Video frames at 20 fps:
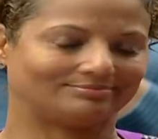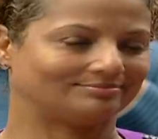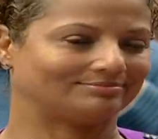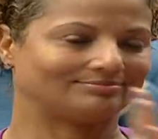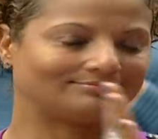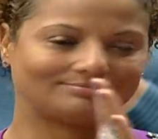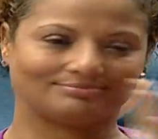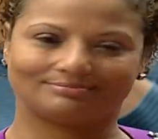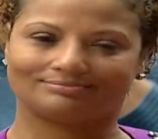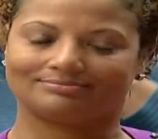to
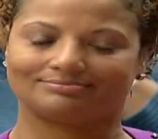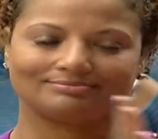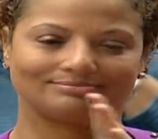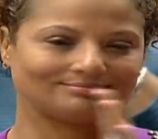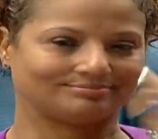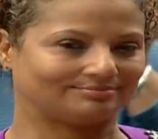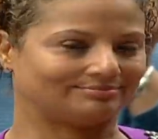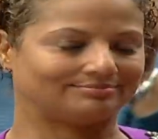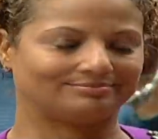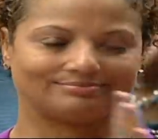find
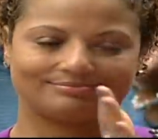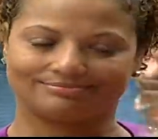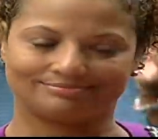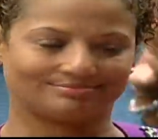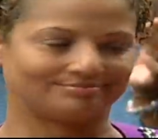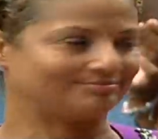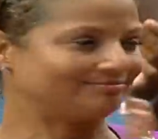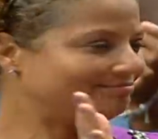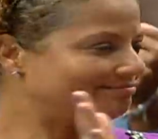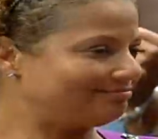a
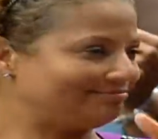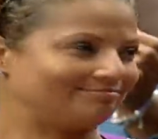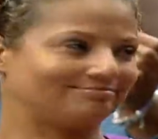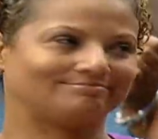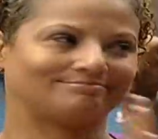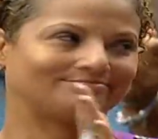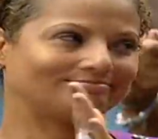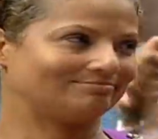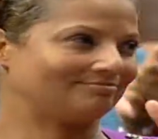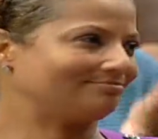way to be
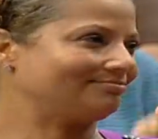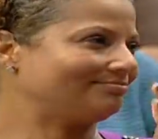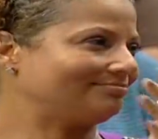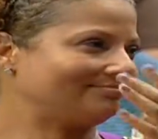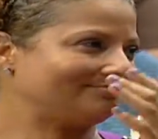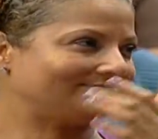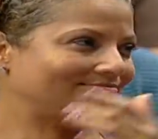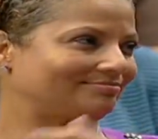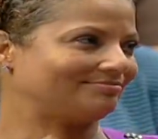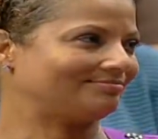happy
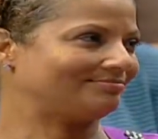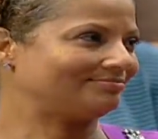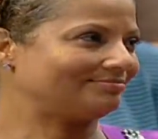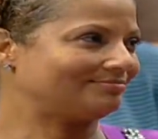about.